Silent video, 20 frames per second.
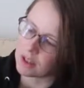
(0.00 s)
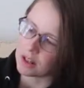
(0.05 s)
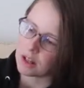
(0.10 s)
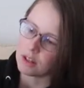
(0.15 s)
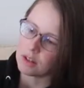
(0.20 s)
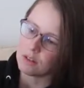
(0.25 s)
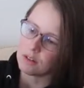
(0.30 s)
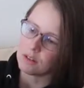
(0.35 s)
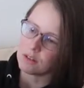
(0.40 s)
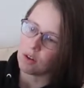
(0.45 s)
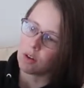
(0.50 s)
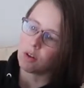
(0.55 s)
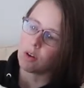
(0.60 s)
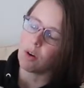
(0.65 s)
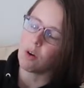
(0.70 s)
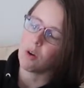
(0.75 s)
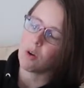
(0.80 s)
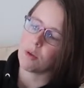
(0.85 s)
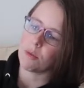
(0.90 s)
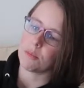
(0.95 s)
that I used on
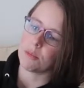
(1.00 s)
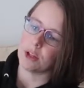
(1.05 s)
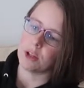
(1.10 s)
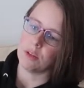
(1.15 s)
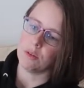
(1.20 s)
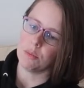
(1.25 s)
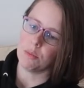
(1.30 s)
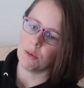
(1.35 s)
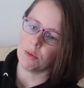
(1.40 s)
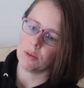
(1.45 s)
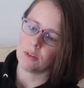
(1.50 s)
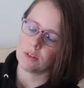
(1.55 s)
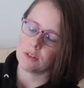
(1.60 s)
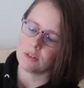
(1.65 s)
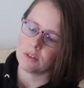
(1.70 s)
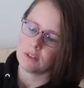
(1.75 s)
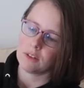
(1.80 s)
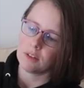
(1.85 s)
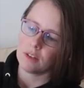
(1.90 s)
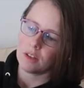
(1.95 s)
all my
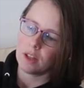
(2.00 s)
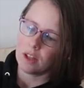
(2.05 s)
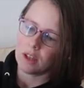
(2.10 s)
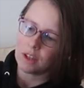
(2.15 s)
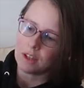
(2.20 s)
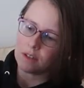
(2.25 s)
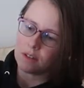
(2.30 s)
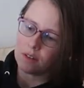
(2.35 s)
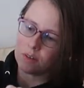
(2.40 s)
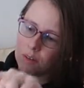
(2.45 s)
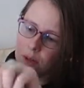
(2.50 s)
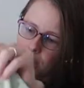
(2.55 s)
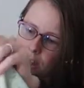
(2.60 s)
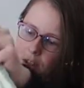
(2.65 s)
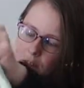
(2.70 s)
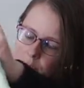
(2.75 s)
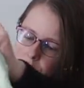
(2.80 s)
newborns. Like, it's a minky